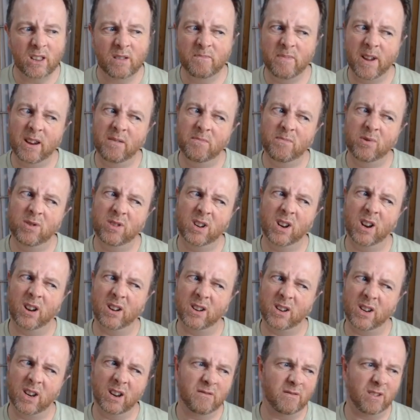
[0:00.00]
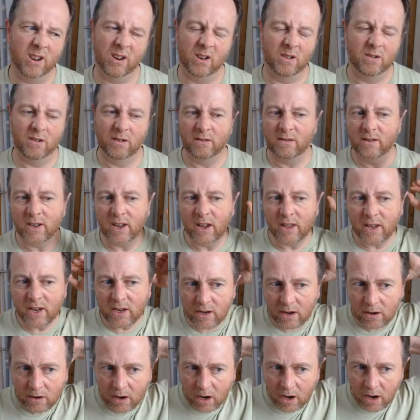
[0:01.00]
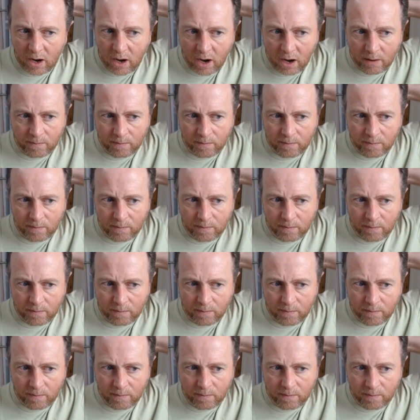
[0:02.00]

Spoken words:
into the bend, push the clutch down. No, I don't think so.